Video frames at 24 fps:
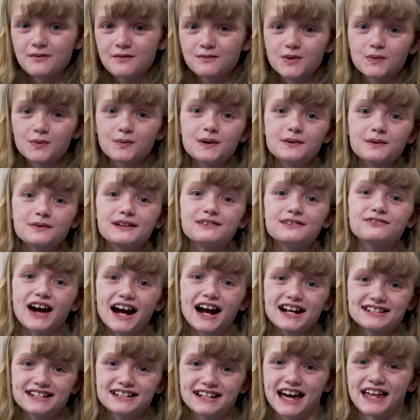for when we
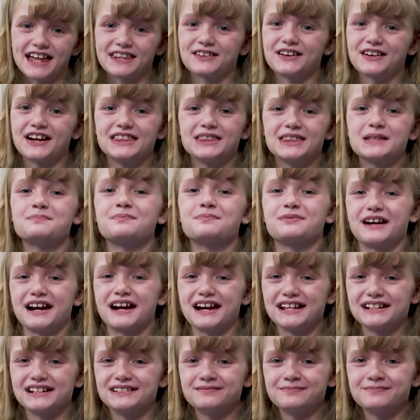ride together in the
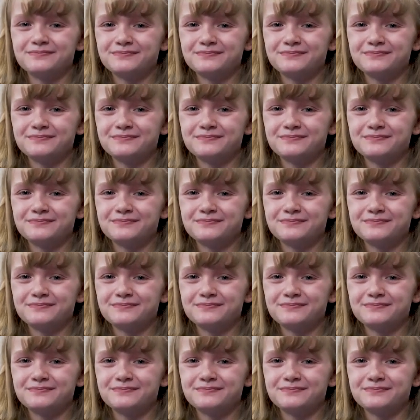parade.